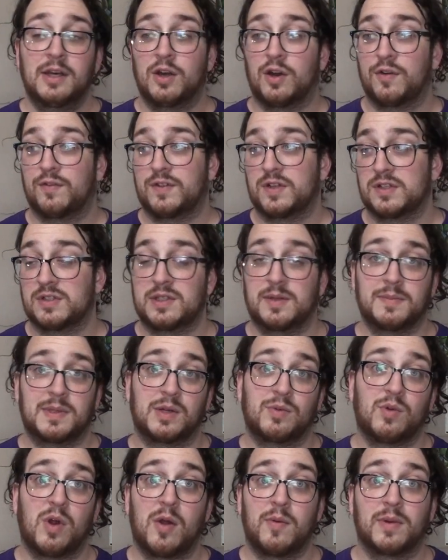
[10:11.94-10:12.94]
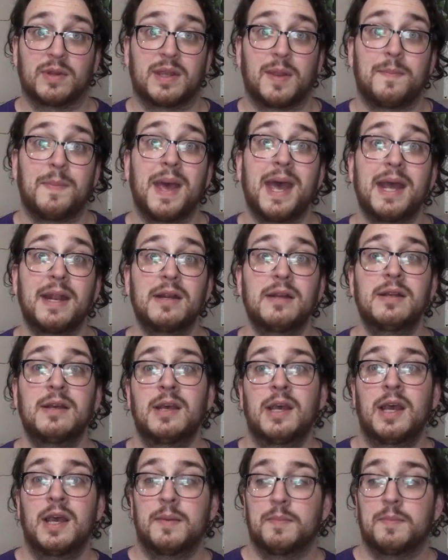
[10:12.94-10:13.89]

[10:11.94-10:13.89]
or if there's something wrong with the pen,